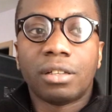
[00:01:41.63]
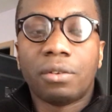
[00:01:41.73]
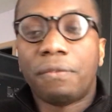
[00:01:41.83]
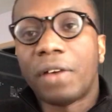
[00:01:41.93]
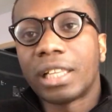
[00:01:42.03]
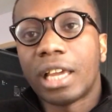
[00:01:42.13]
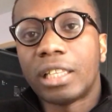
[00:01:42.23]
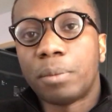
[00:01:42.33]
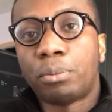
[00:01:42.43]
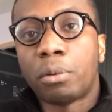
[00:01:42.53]
the fact
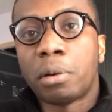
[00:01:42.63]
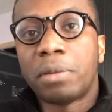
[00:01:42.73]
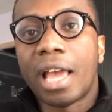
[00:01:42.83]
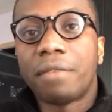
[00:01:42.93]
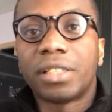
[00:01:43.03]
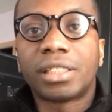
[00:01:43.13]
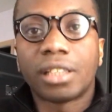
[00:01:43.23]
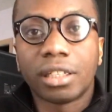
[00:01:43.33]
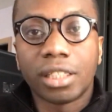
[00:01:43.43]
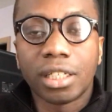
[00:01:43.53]
that they probably haven't
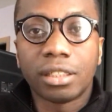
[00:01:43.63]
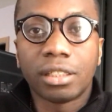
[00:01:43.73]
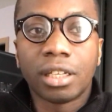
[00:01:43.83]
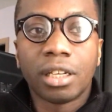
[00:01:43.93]
studied